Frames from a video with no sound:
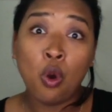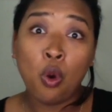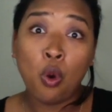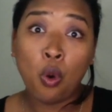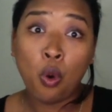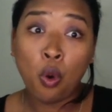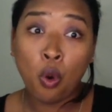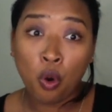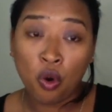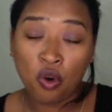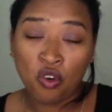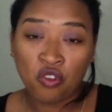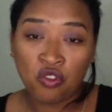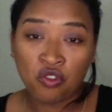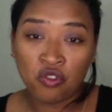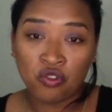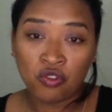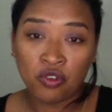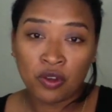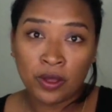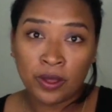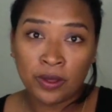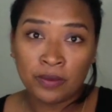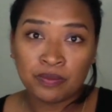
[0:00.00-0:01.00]
off.
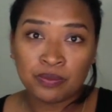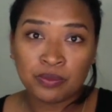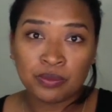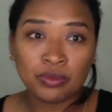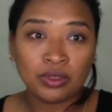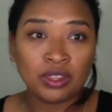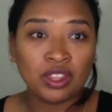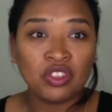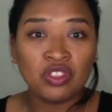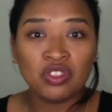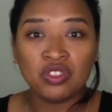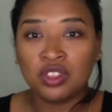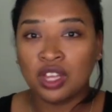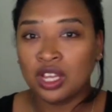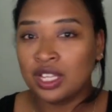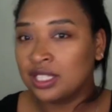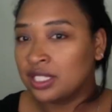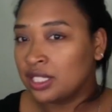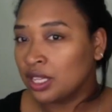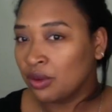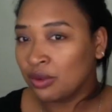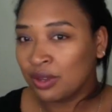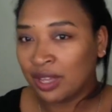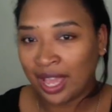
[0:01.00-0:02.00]
It's
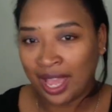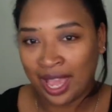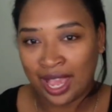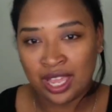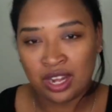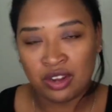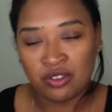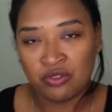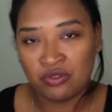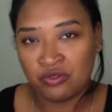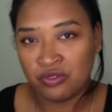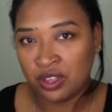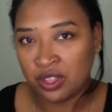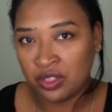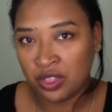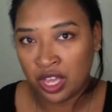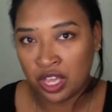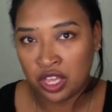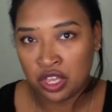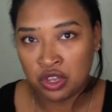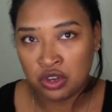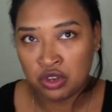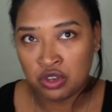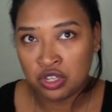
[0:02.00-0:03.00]
okay to feel that.
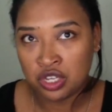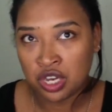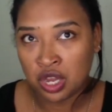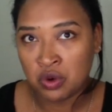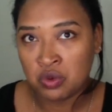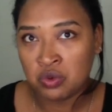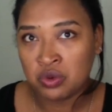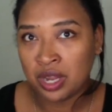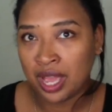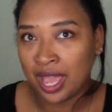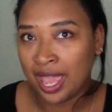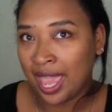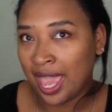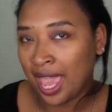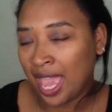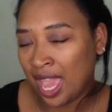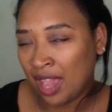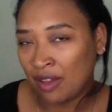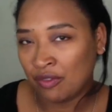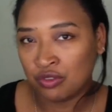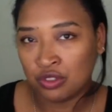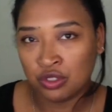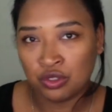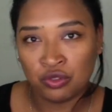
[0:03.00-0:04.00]
You don't
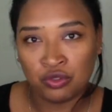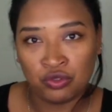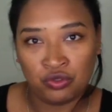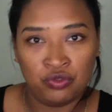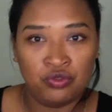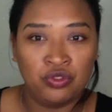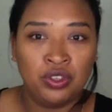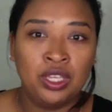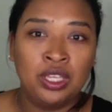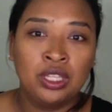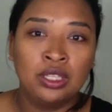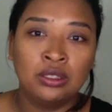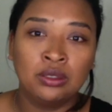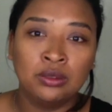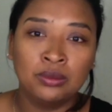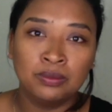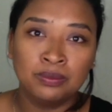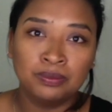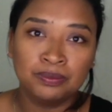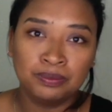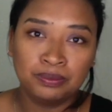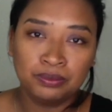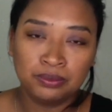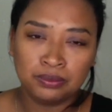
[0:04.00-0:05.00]
have to feel
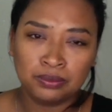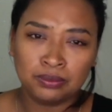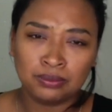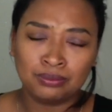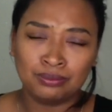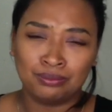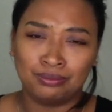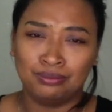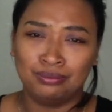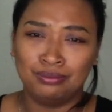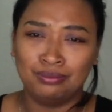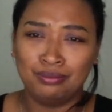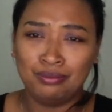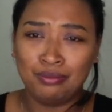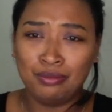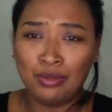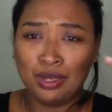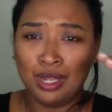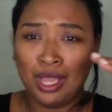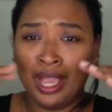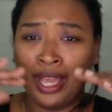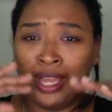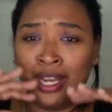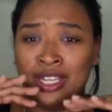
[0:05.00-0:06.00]

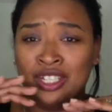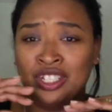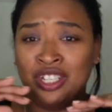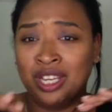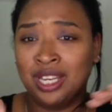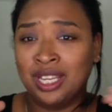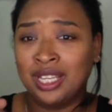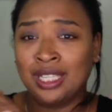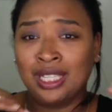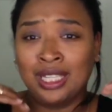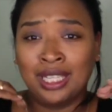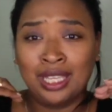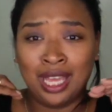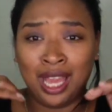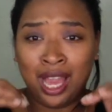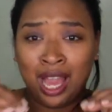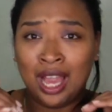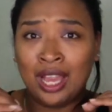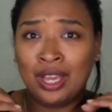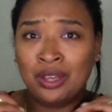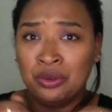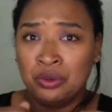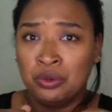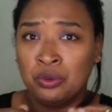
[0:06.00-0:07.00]
energetically
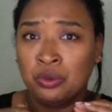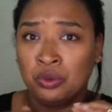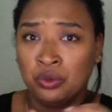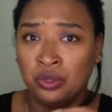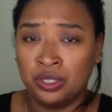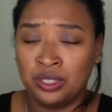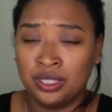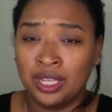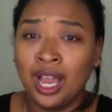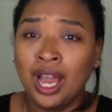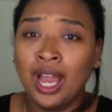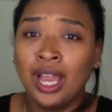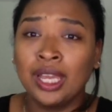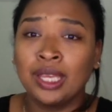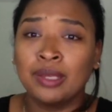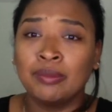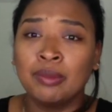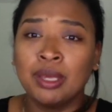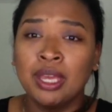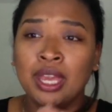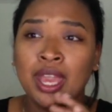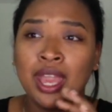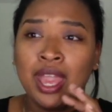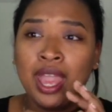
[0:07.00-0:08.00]
high all the time.
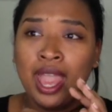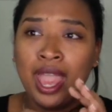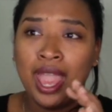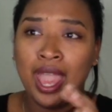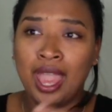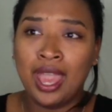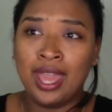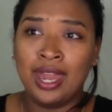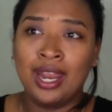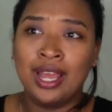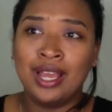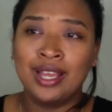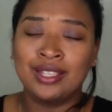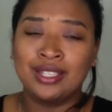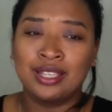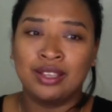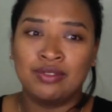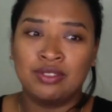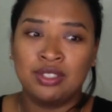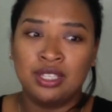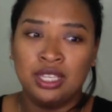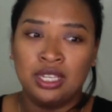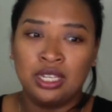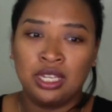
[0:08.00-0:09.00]
And as I've
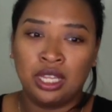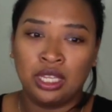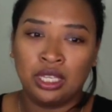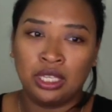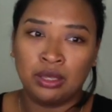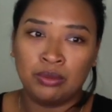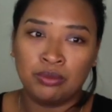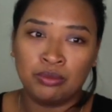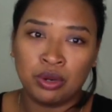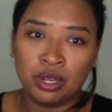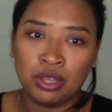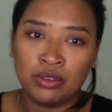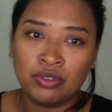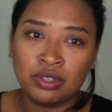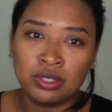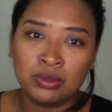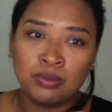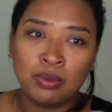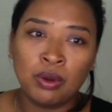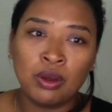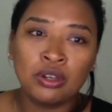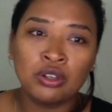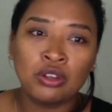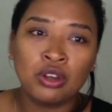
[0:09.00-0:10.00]
said, like in previous
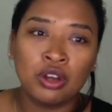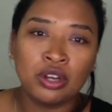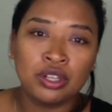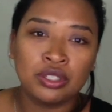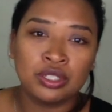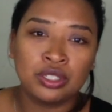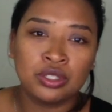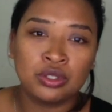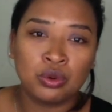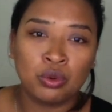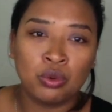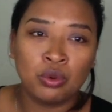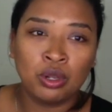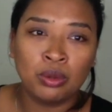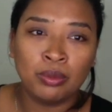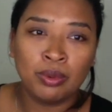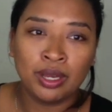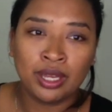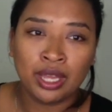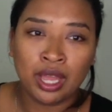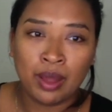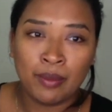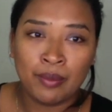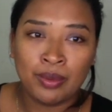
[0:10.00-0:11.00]
podcasts, it's all about
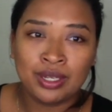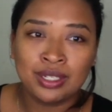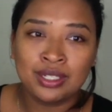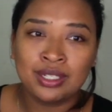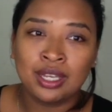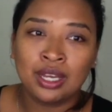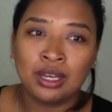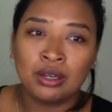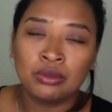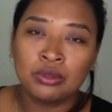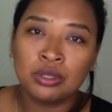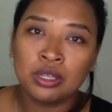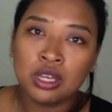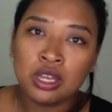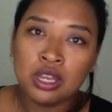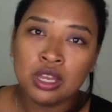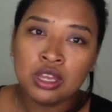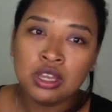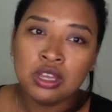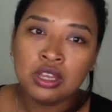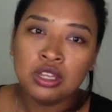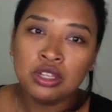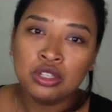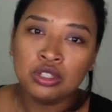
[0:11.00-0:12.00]
coming down
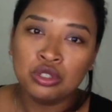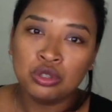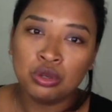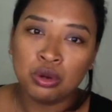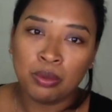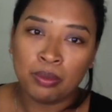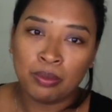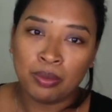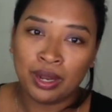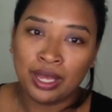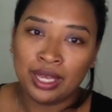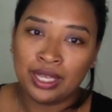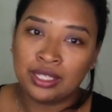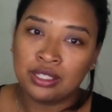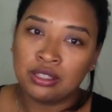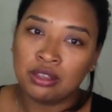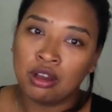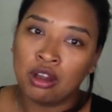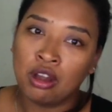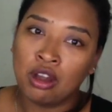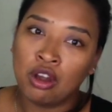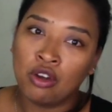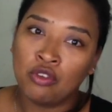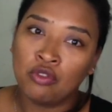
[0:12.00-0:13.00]
to a place
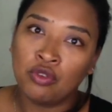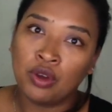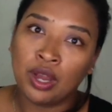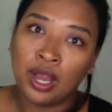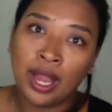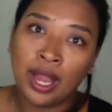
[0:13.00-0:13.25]
of